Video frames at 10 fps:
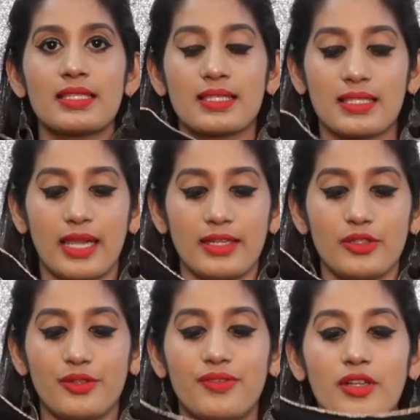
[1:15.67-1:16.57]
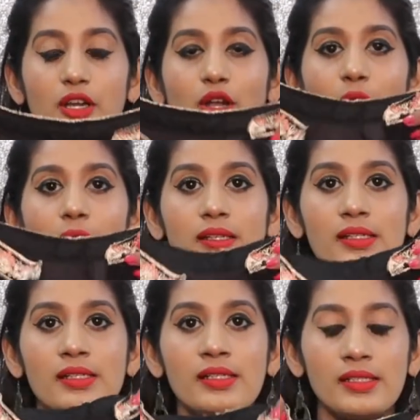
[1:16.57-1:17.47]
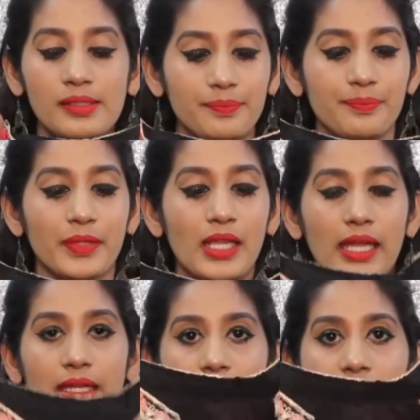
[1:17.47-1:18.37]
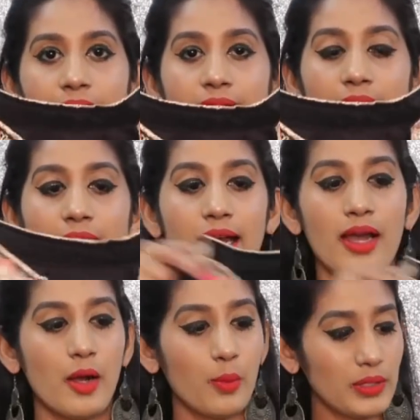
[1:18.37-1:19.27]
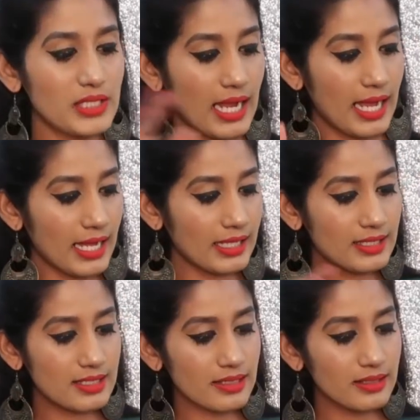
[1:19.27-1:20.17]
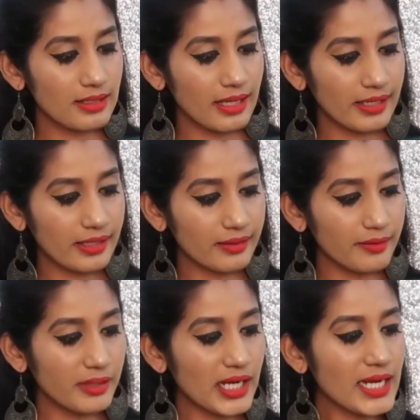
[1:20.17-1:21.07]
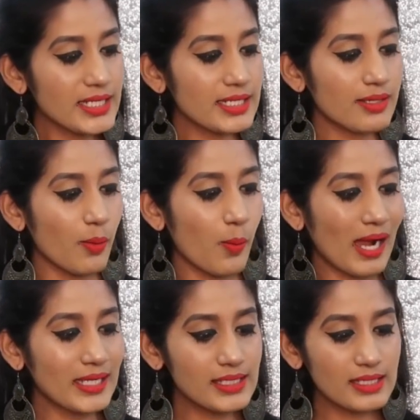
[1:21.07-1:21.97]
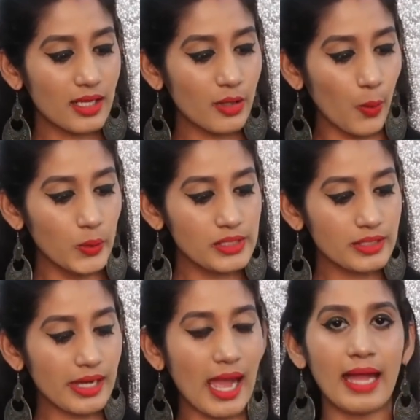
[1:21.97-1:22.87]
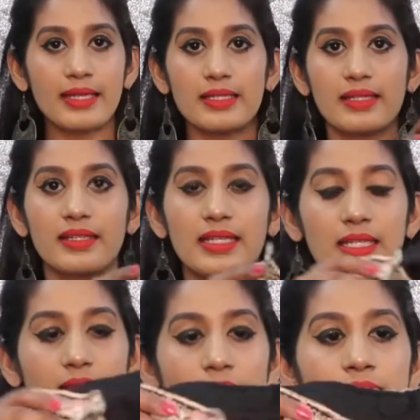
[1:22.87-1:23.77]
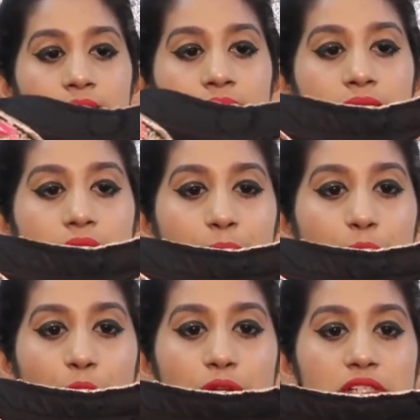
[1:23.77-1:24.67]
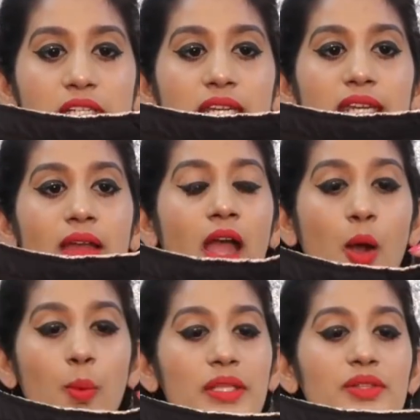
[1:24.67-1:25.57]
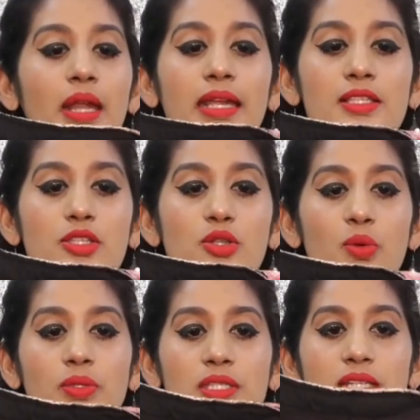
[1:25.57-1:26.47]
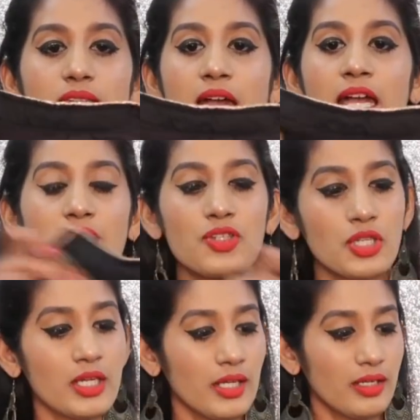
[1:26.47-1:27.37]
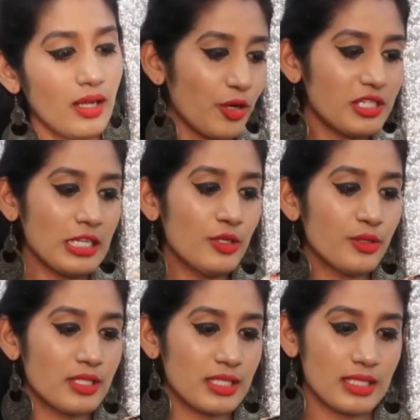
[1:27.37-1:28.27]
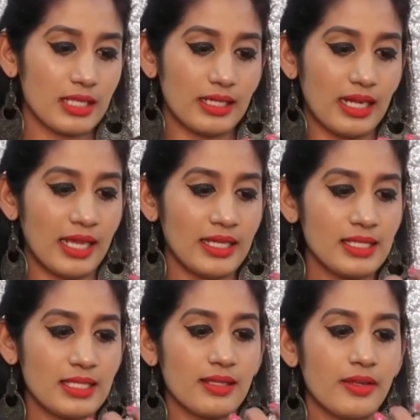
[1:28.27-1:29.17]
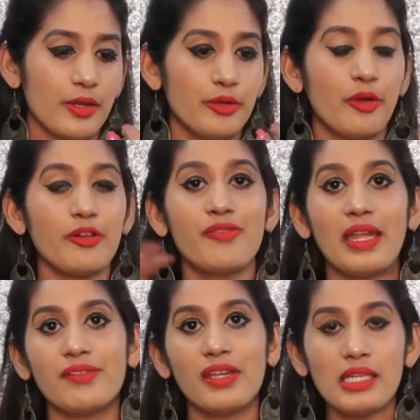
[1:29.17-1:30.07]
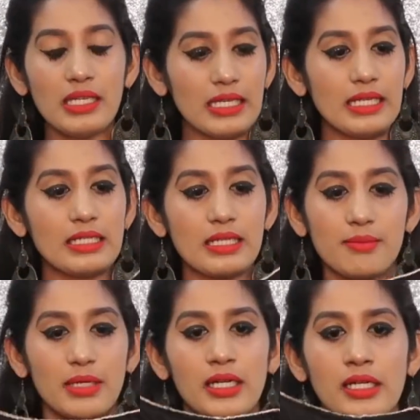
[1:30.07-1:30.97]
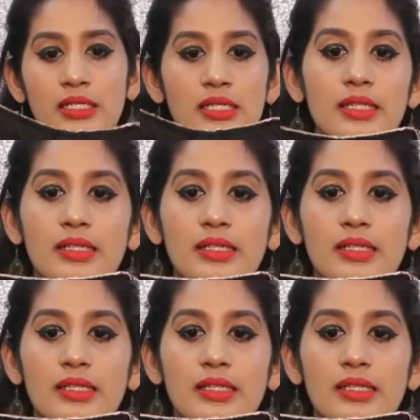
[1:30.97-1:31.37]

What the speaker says: this kind of a collared neck, which has like red, white, golden and green colored embroidery with rhinestones attached. Now it looks nice, not very neat, but